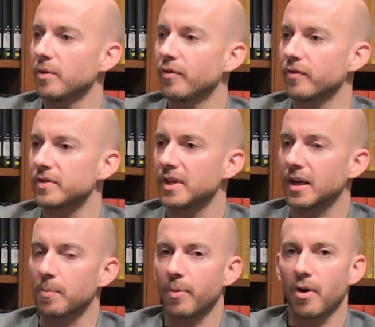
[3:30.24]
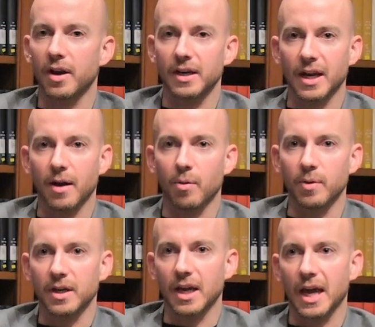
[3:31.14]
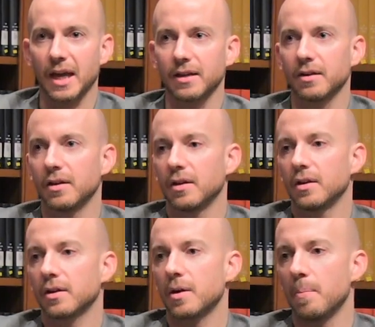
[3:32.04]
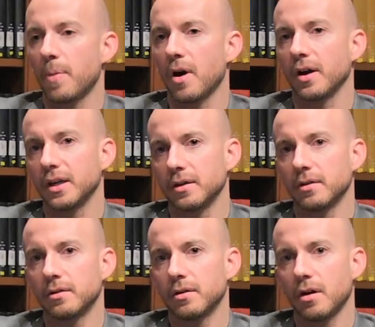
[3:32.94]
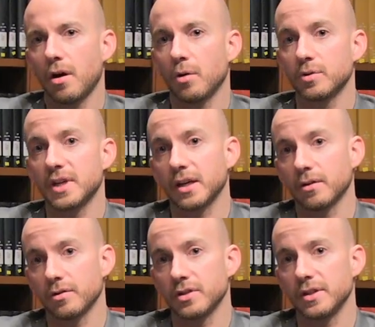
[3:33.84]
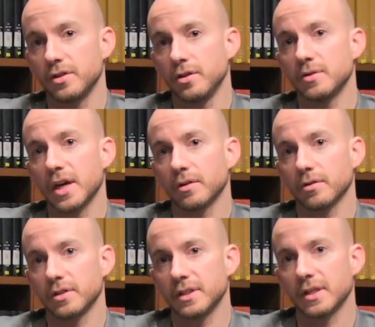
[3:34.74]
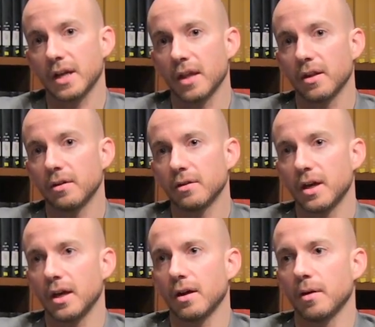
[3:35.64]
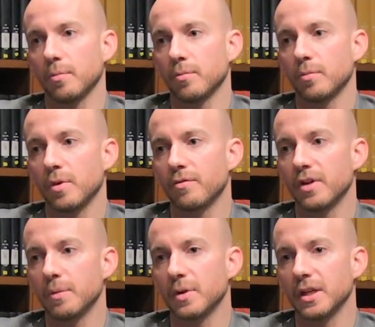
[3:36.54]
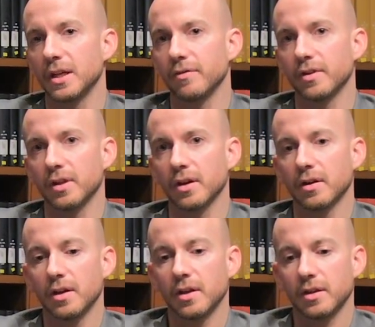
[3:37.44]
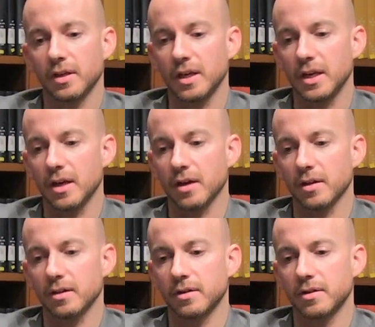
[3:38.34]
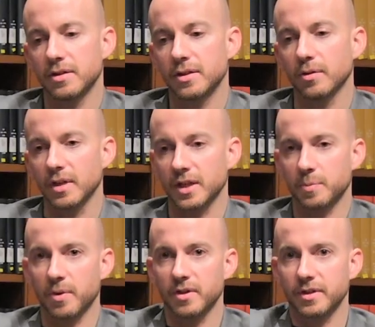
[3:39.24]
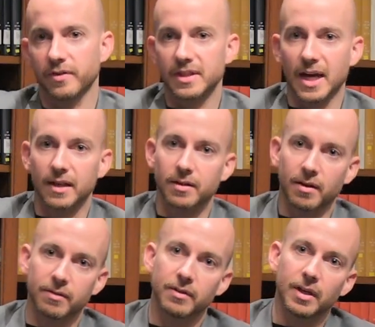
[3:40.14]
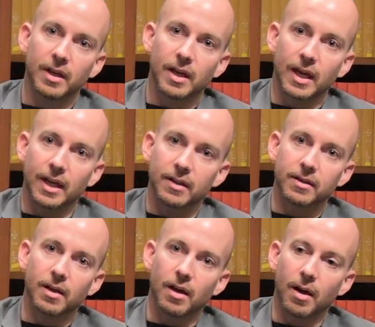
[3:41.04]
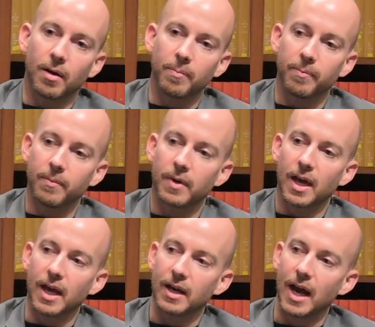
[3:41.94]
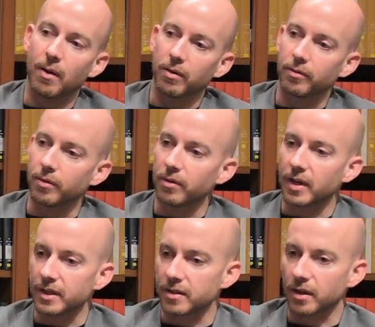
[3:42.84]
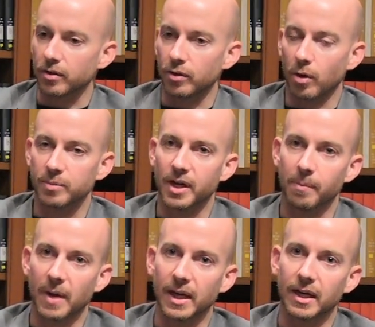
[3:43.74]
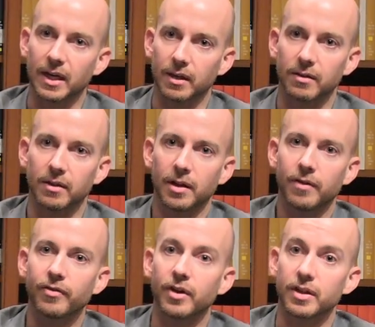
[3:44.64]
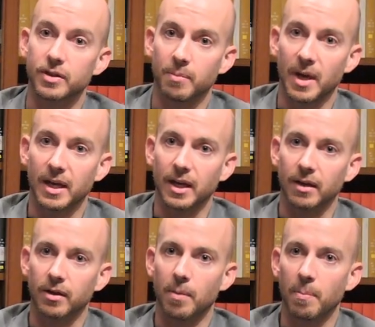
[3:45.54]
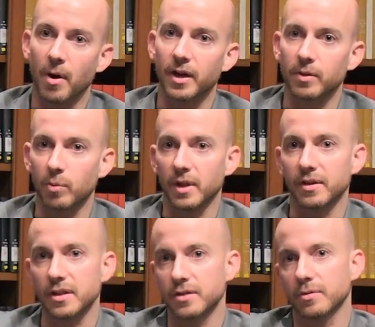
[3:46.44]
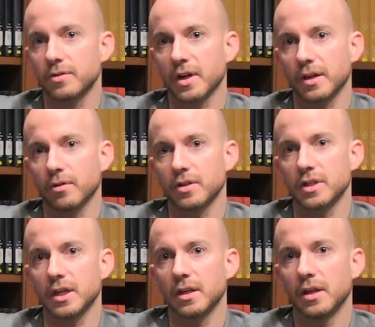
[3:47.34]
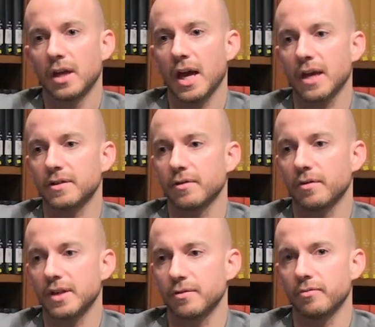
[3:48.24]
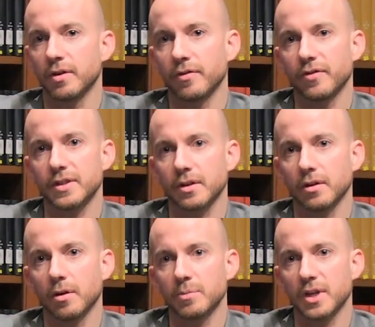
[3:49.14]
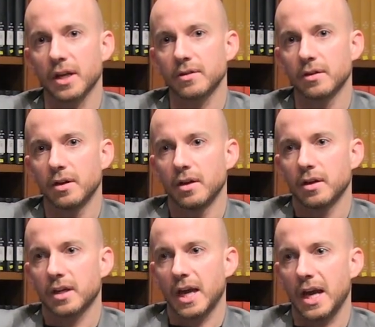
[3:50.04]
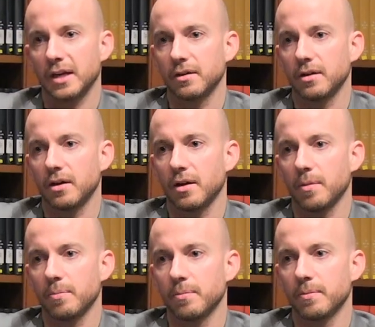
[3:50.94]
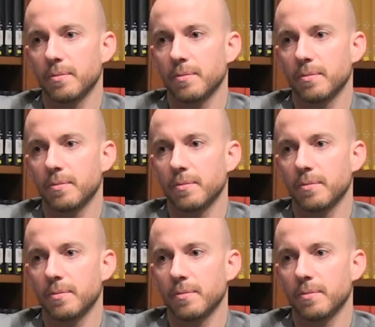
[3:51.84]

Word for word: We've often taken pride in how we can combine old technologies and new technologies together. Um, we really believe in the, the uh, still the experience of the tactile and, um, and how through things like good object making and furniture making combined with digital technology as a, as a real physical object can, um,